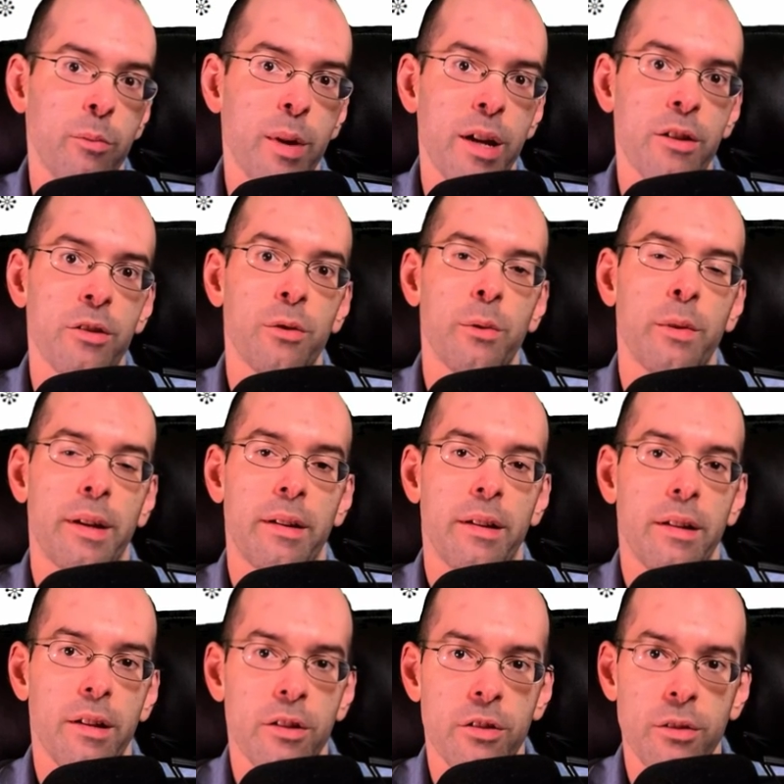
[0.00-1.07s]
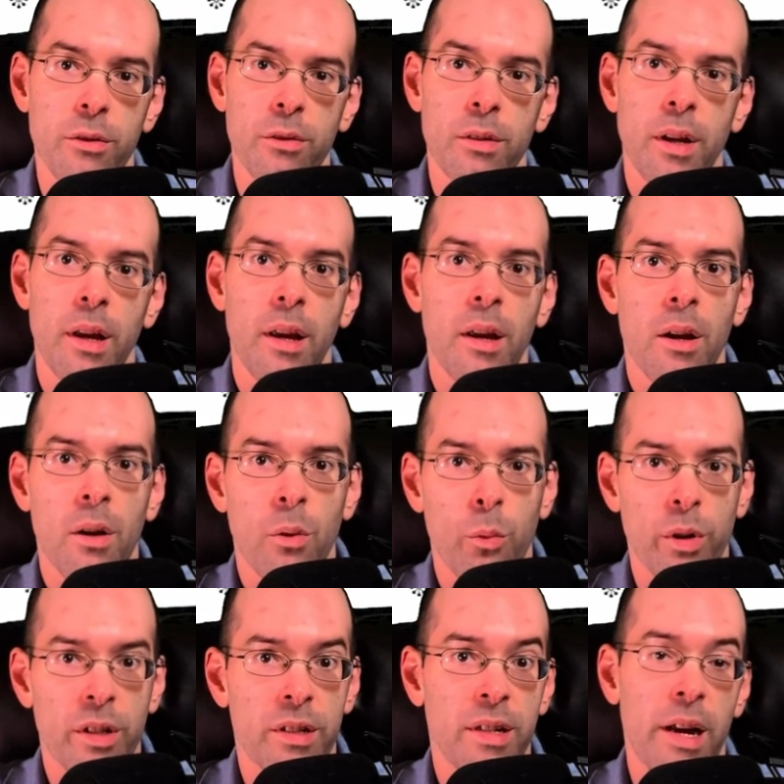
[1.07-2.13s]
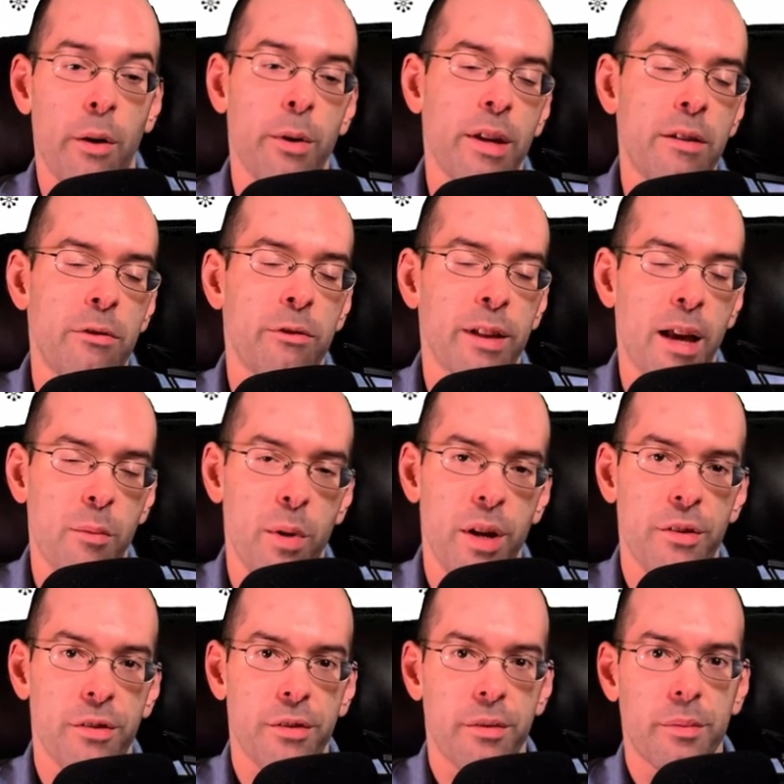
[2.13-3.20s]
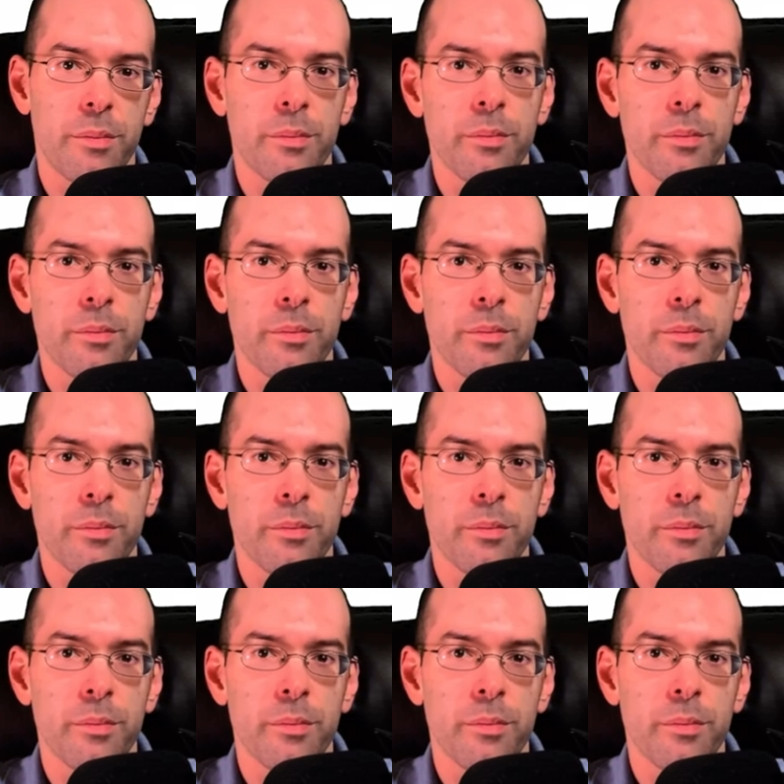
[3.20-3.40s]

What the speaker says: major without any issues, which is now E flat major.